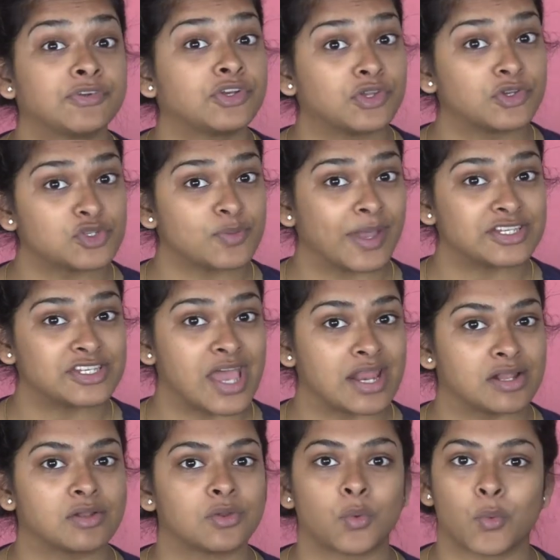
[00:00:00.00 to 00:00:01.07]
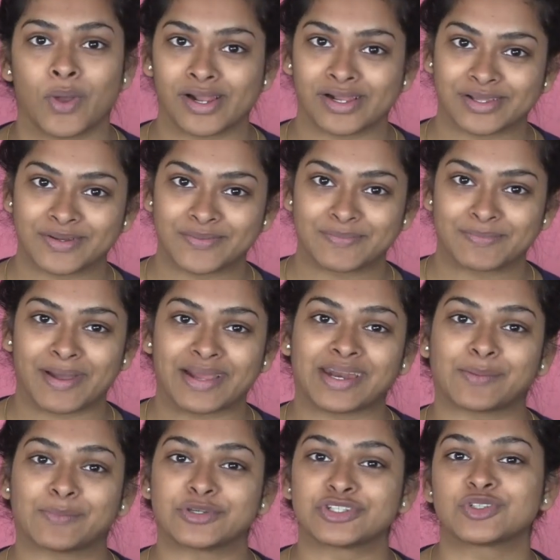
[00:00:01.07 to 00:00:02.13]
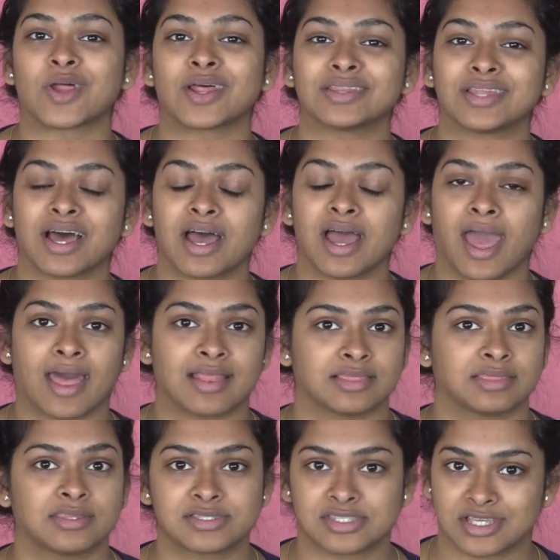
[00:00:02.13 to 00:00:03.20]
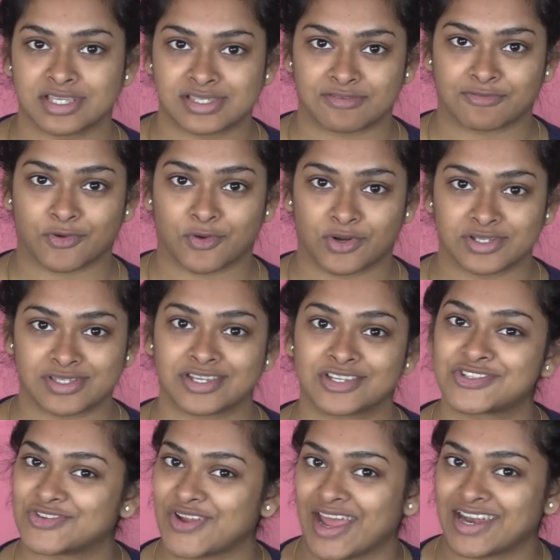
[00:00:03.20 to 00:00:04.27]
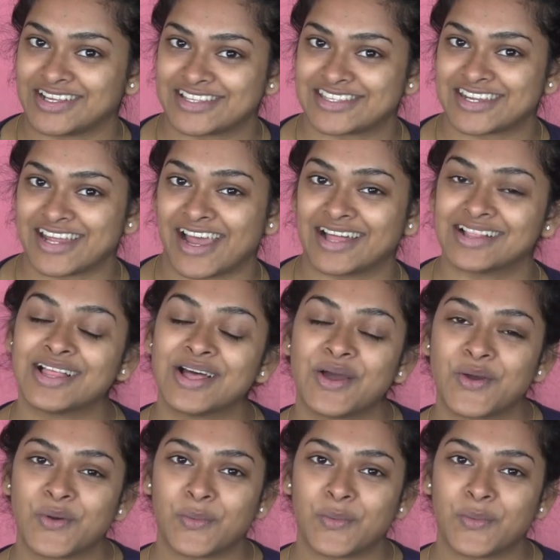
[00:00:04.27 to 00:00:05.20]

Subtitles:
you're new to my channel, welcome. My name is Shraddha, and this is of course SHRADYSSTYLE,